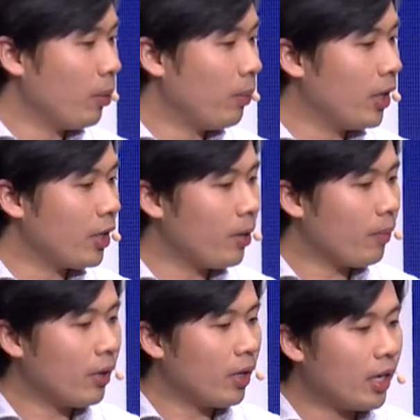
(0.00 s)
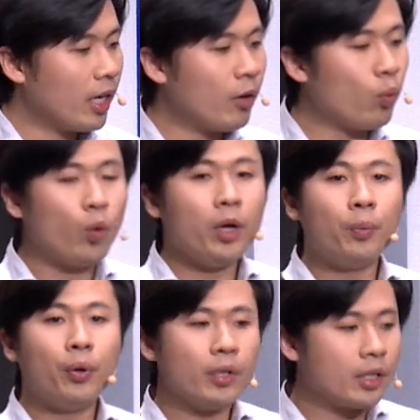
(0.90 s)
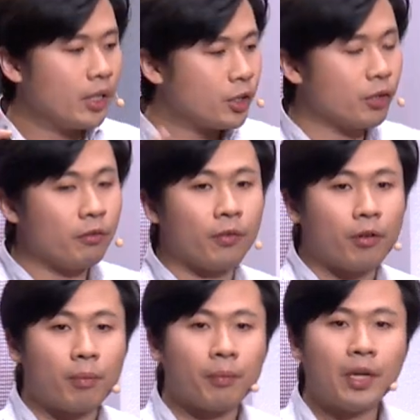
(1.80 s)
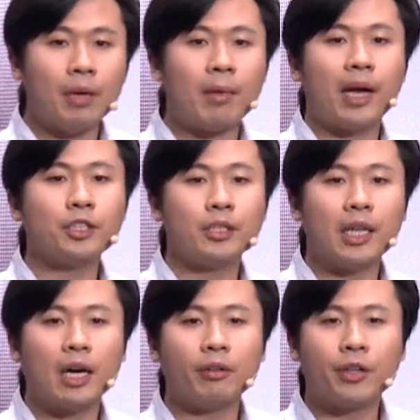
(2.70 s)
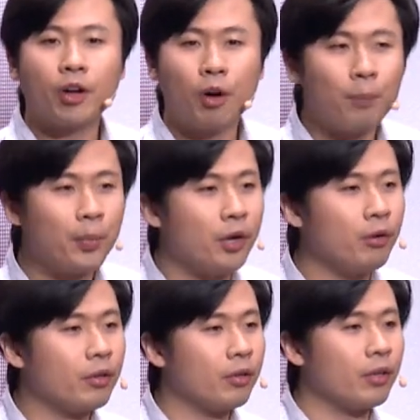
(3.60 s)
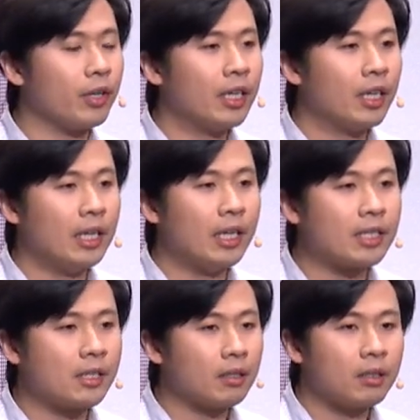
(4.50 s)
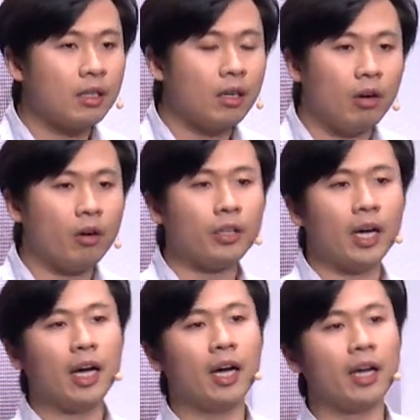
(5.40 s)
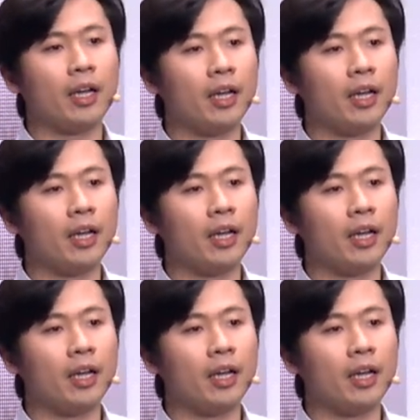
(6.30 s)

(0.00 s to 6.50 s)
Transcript: But if we put a digital form, imagine now the computer is on your eye.